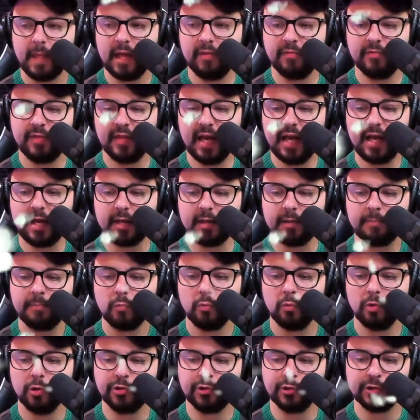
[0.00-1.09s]
and then
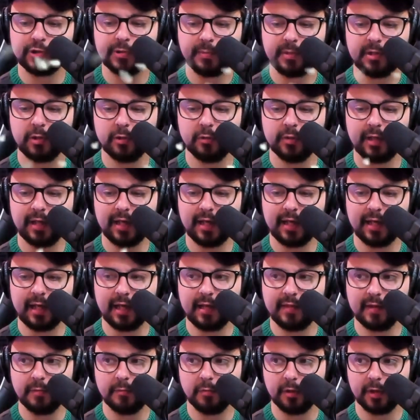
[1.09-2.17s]
we'll do some q&a
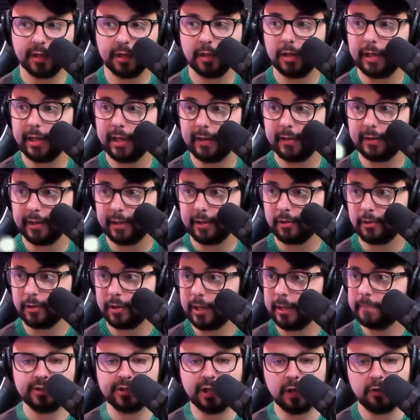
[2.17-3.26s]
and then we'll get on out of here
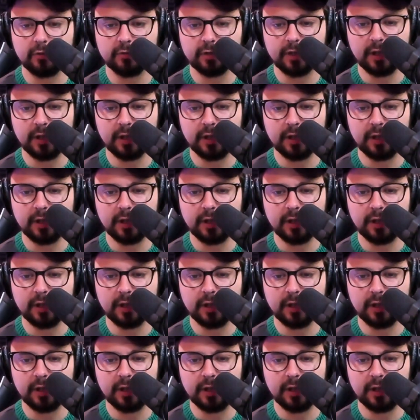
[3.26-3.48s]
okay so